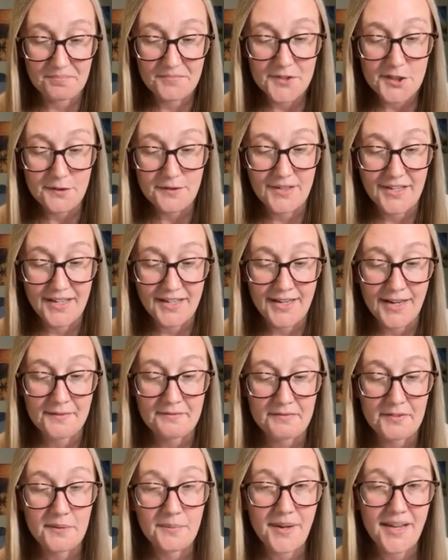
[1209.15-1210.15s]
Tune in
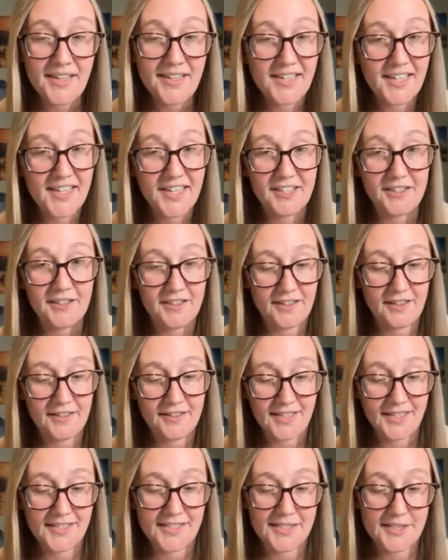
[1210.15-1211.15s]
every week here
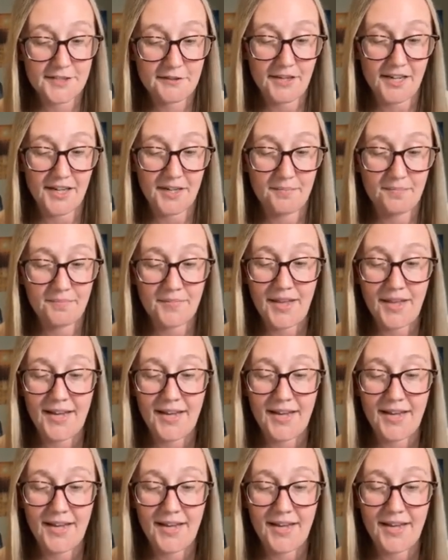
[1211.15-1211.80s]
on Instagram